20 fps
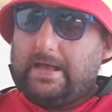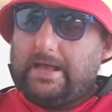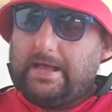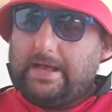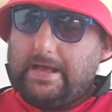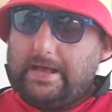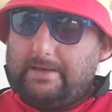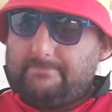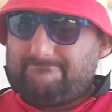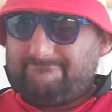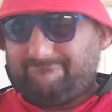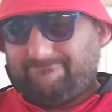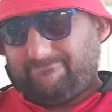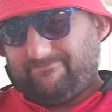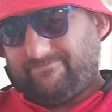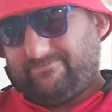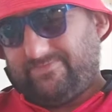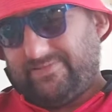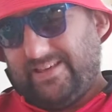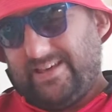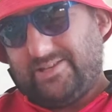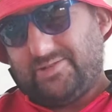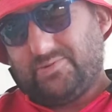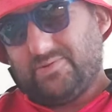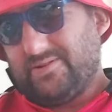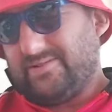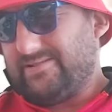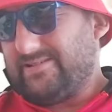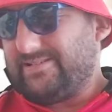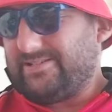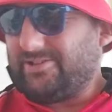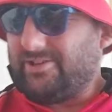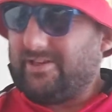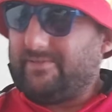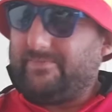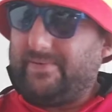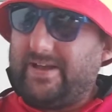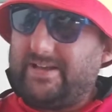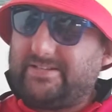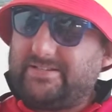Um, this one, that's not the
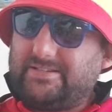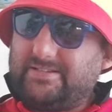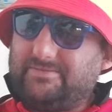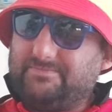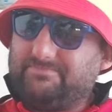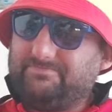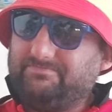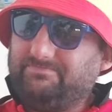best.